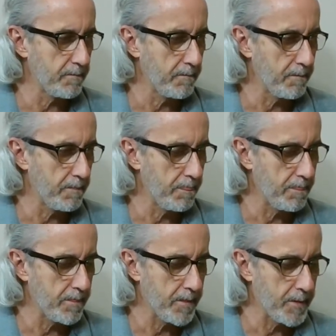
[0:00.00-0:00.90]

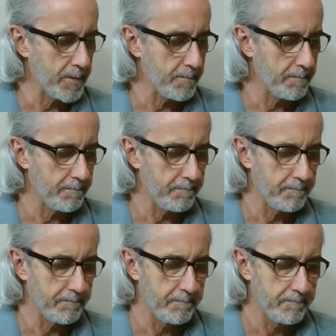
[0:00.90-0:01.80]

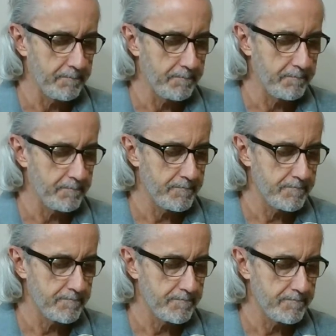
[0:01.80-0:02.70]

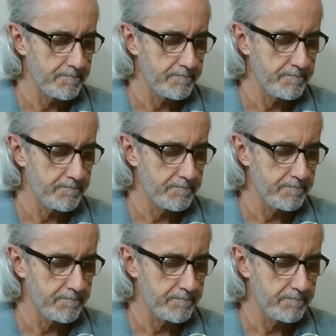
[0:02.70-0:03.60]

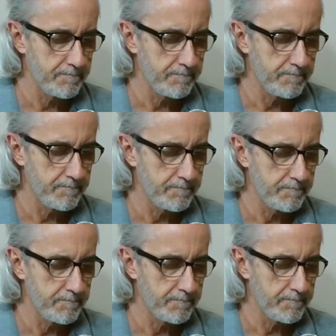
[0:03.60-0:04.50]

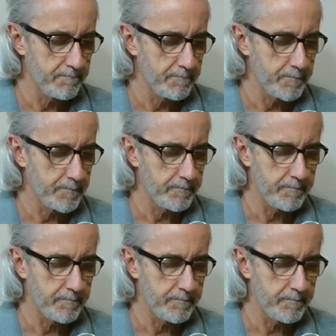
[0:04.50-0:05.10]
Nobody speaks.